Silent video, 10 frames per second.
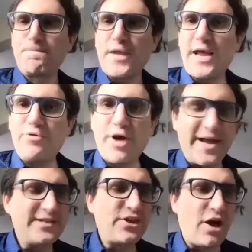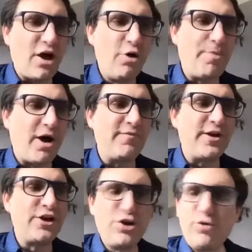and raise the hope of a
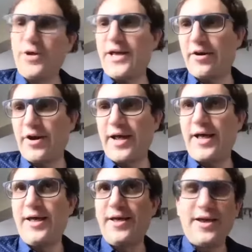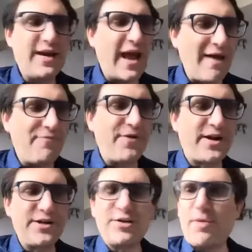new era in African
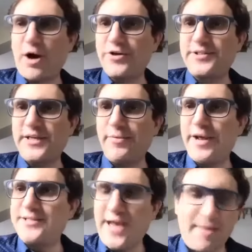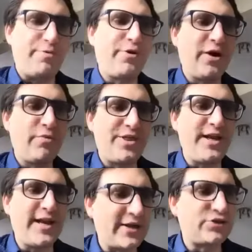democracy where tampering with
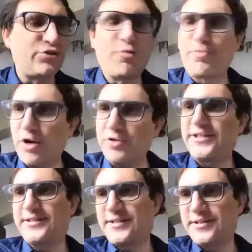electoral processes